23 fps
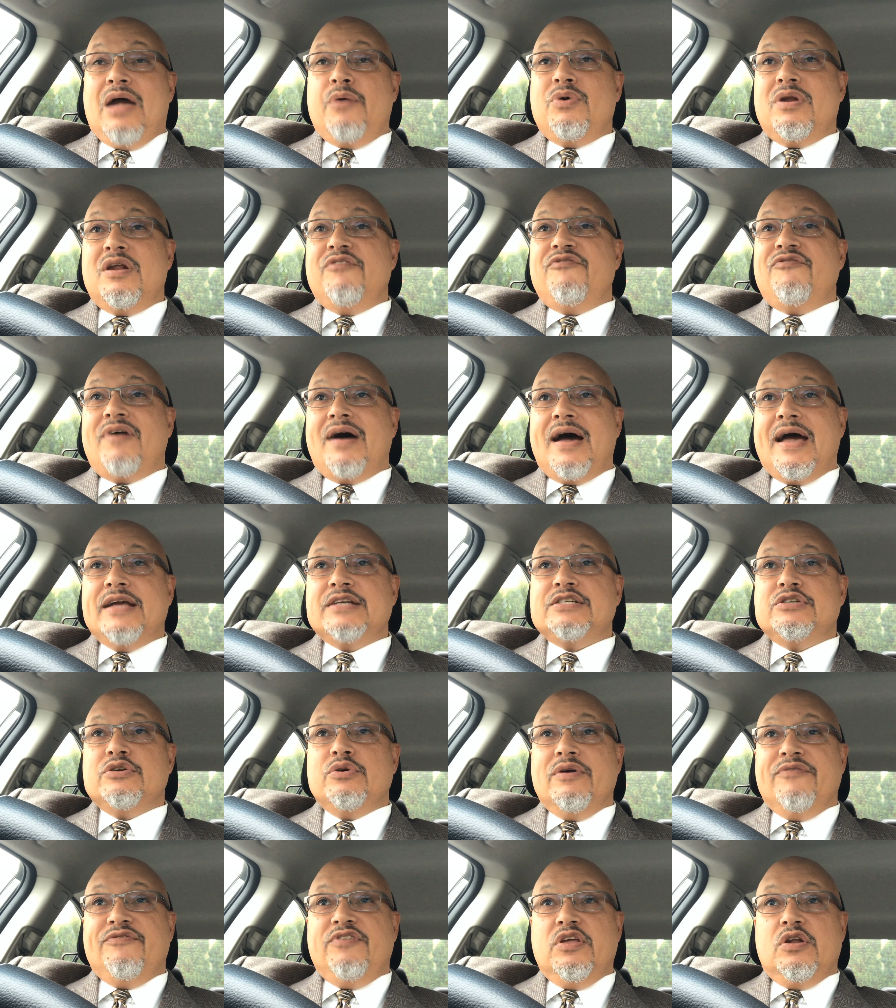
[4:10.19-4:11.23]
I would
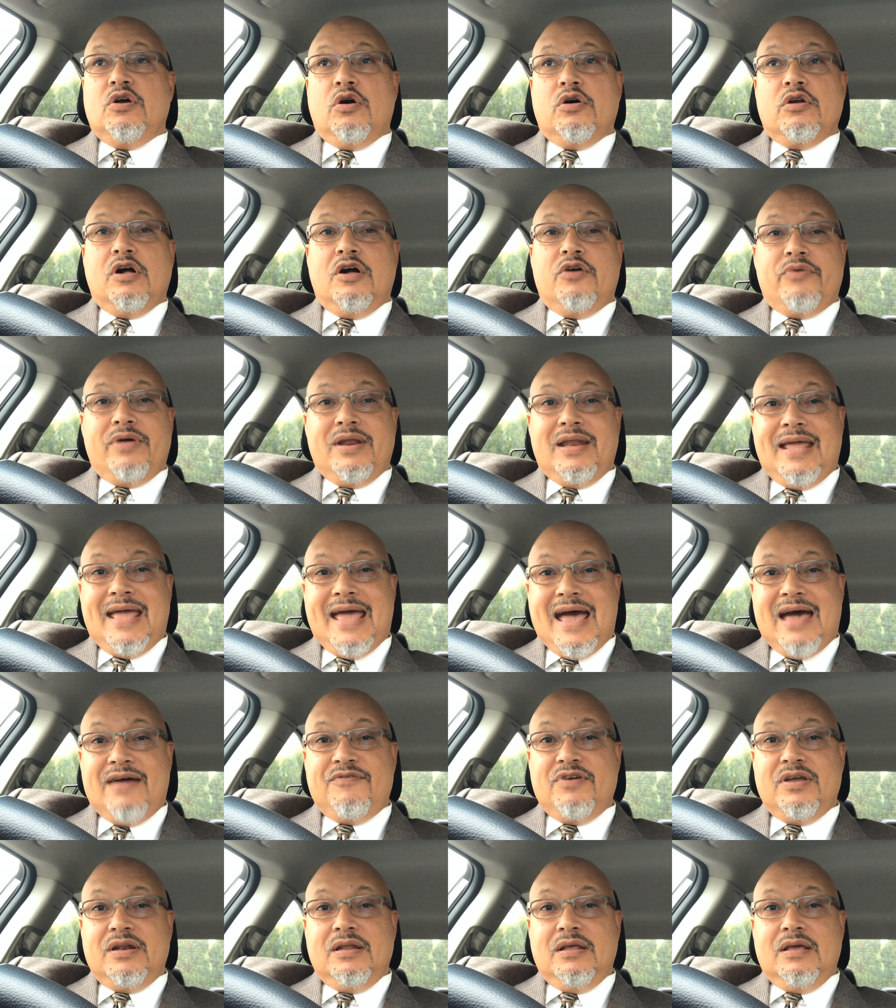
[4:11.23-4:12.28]
advise you, if you don't
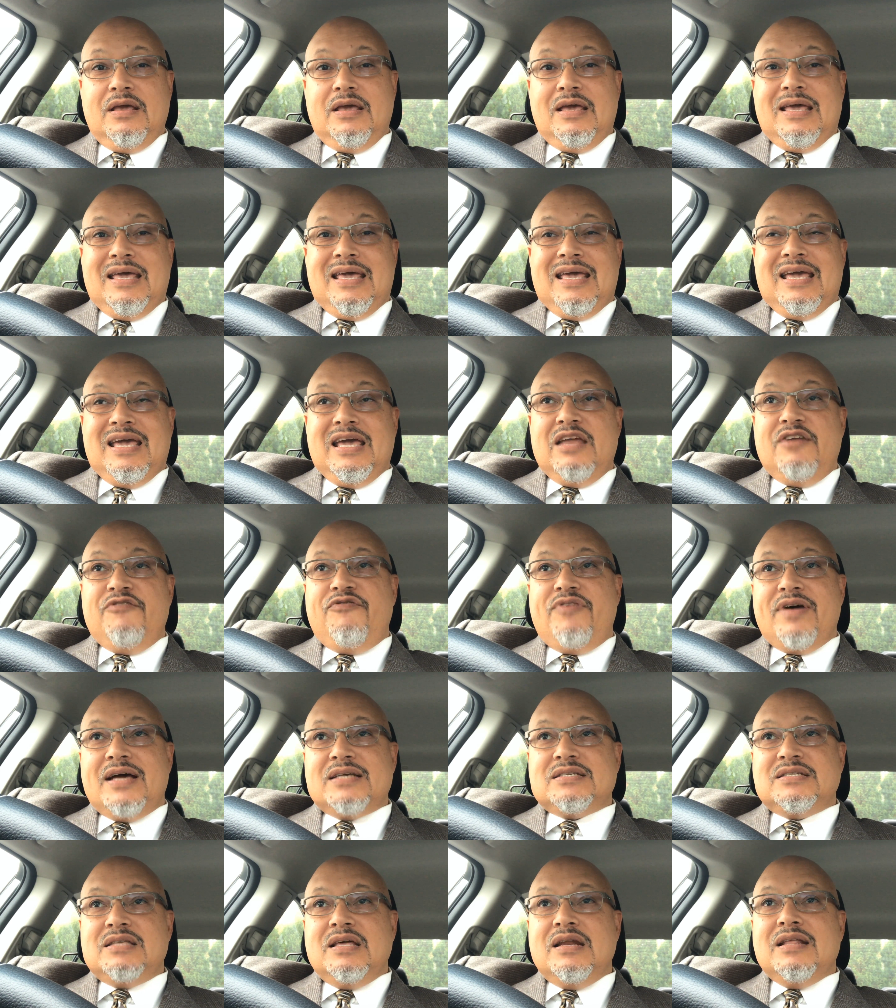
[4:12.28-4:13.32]
already have it,
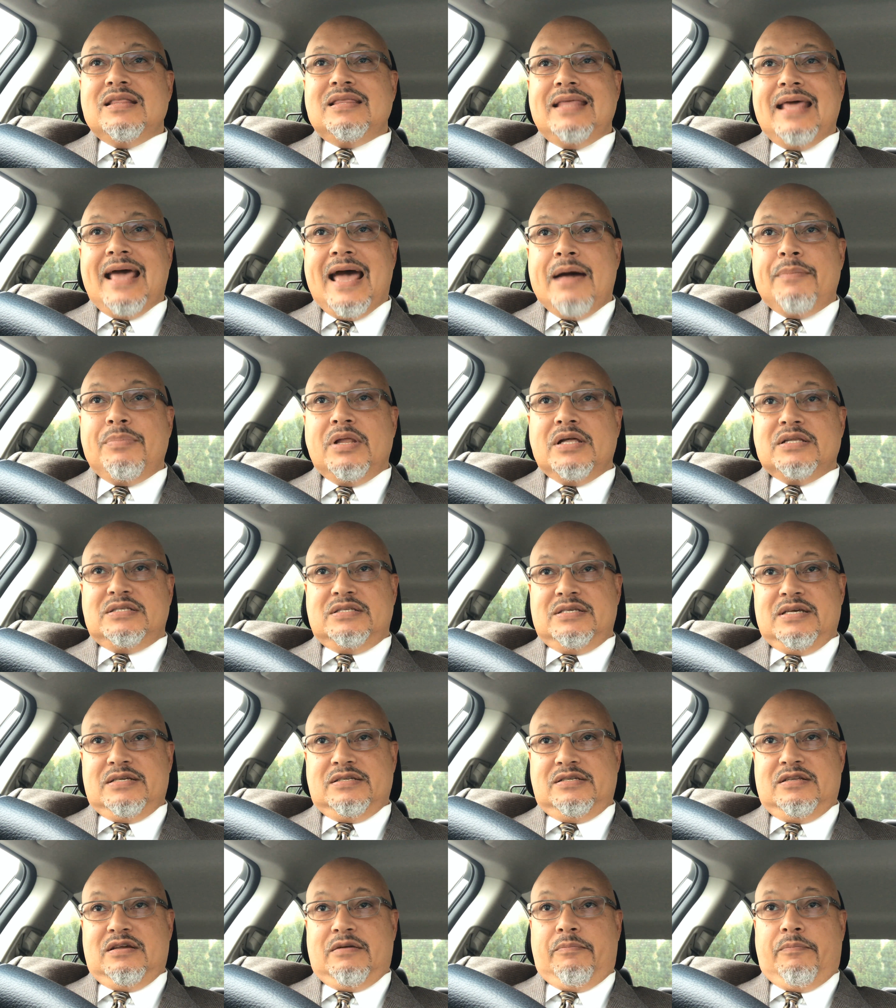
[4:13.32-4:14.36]
invest in a
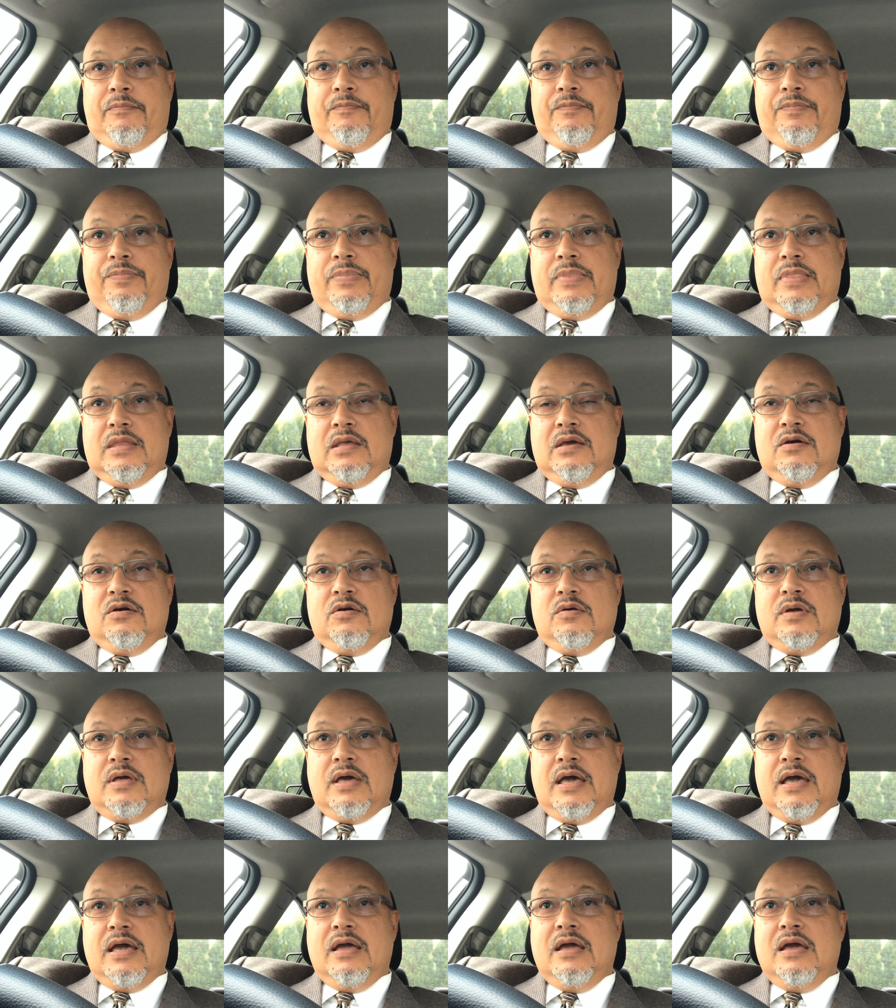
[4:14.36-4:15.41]
tablet system,
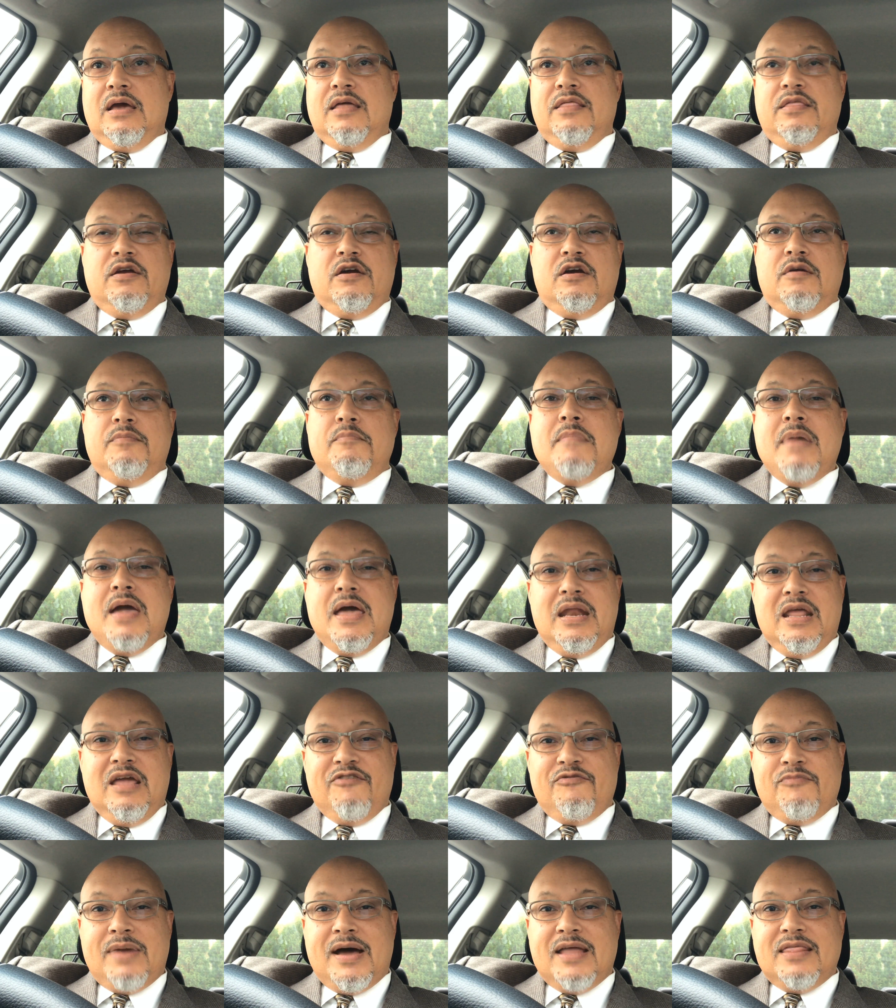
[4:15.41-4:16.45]
okay? There are
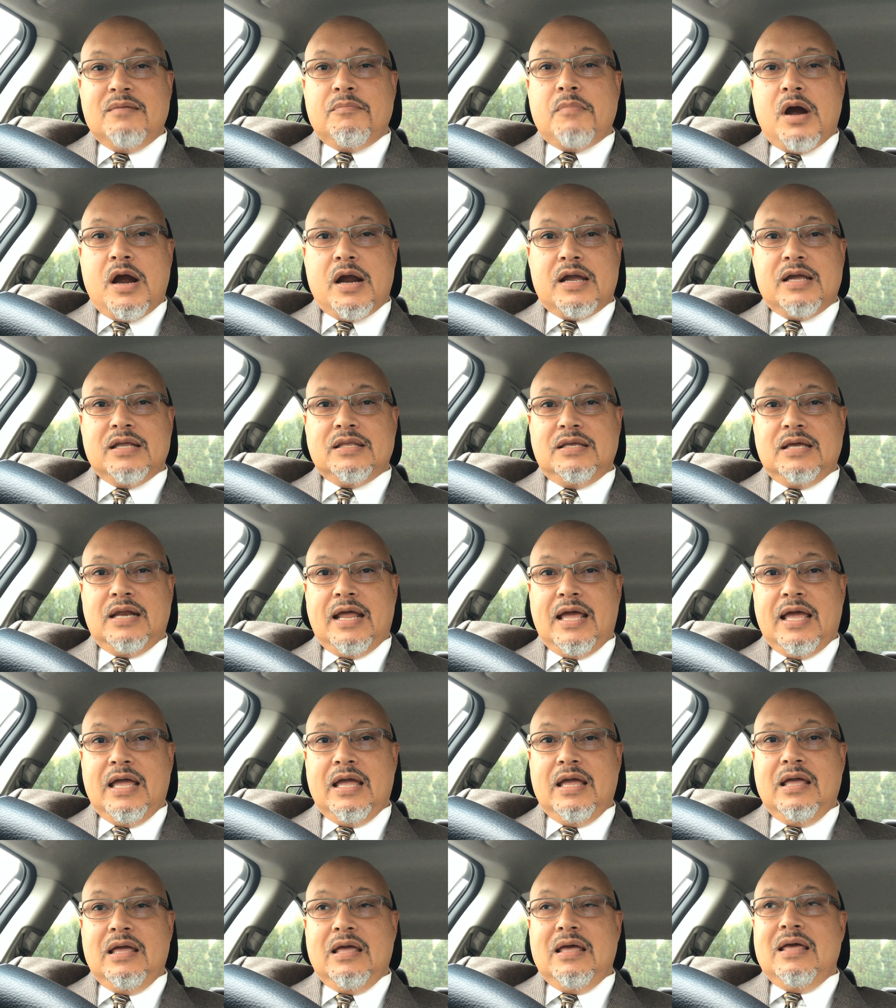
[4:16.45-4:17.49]
many of them on the market
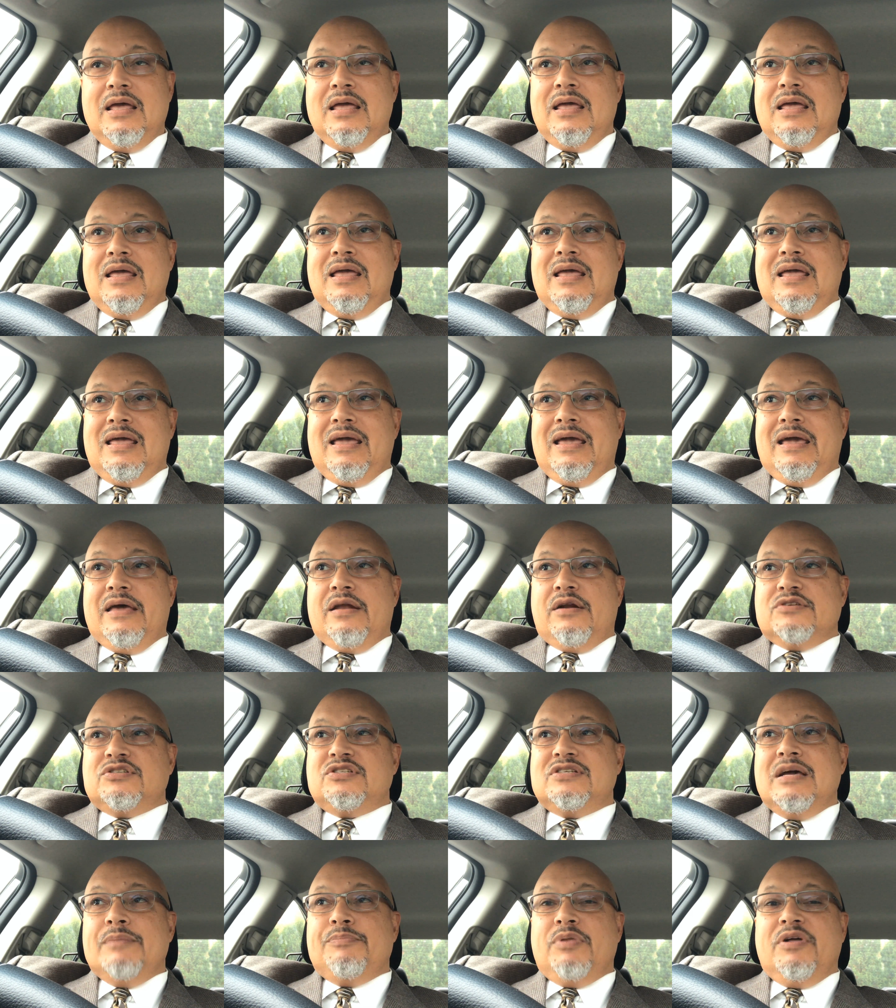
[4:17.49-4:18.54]
today.
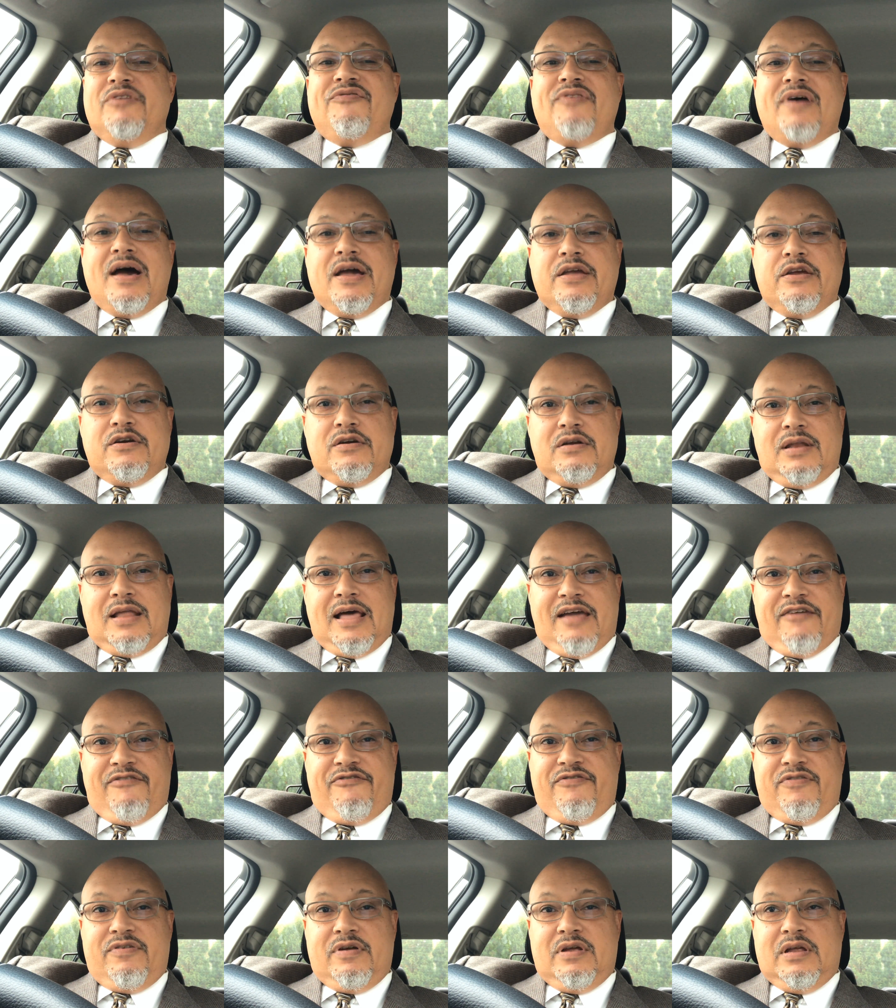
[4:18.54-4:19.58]
It'll simplify your
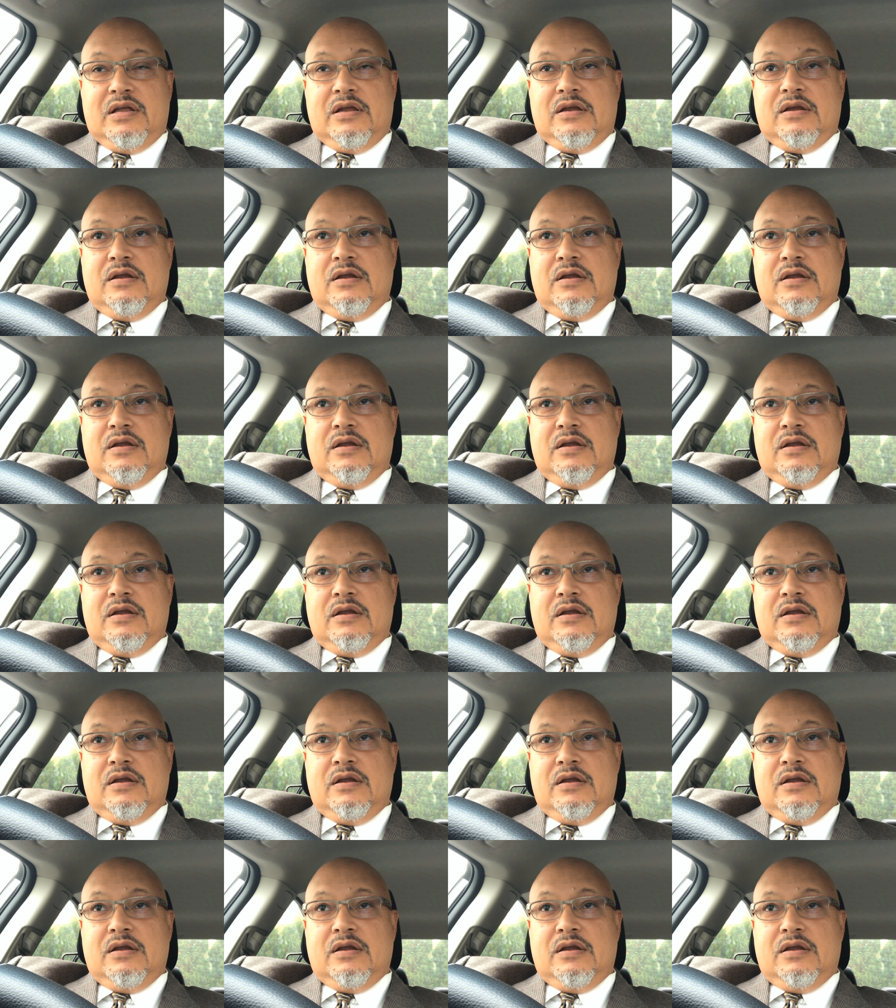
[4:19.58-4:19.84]
life,